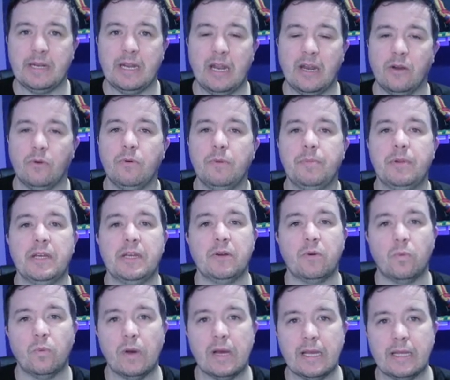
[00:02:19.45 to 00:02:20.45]
I know we're playing
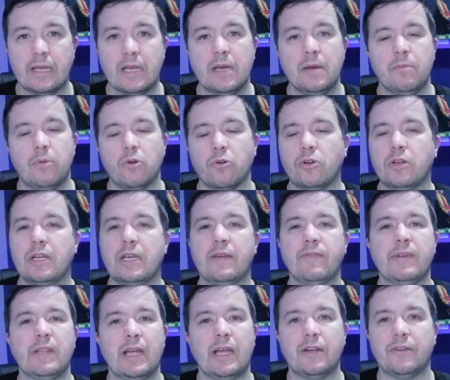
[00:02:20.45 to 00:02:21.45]
away, but I'm going to give it
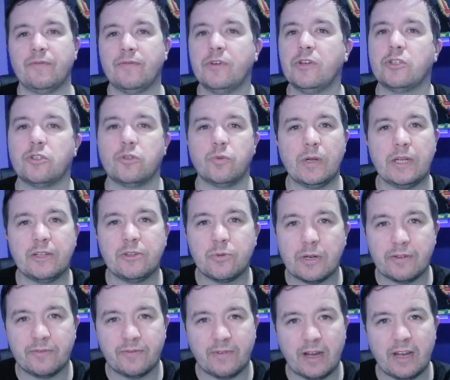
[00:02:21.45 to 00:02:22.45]
like the first 20,
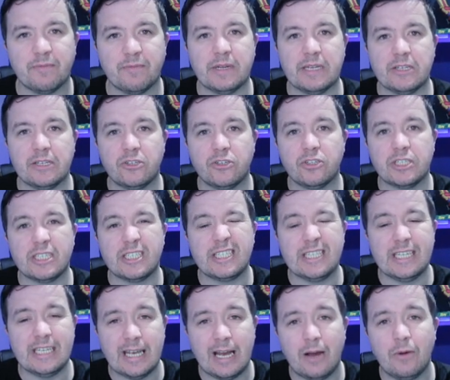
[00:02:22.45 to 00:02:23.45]
25 minutes just to
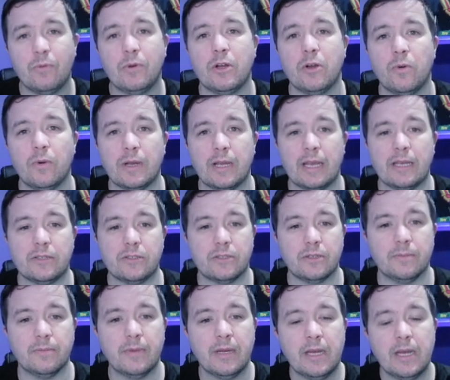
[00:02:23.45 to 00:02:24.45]
see how we go against them.